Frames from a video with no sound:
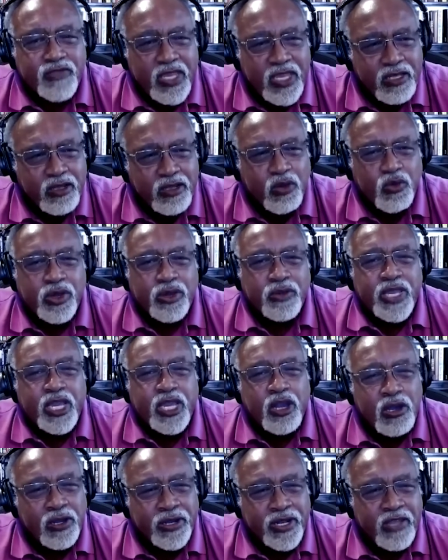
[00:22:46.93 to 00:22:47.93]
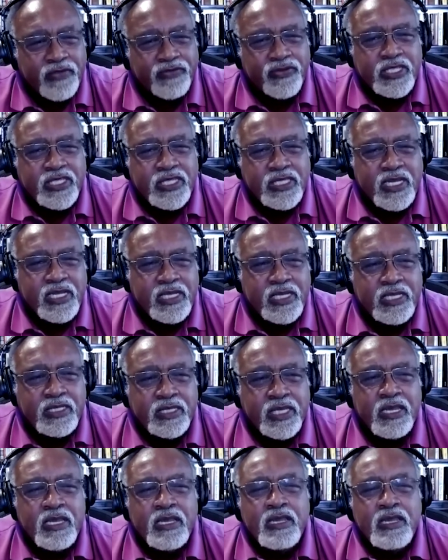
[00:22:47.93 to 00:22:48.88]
inquiry called ethnic studies,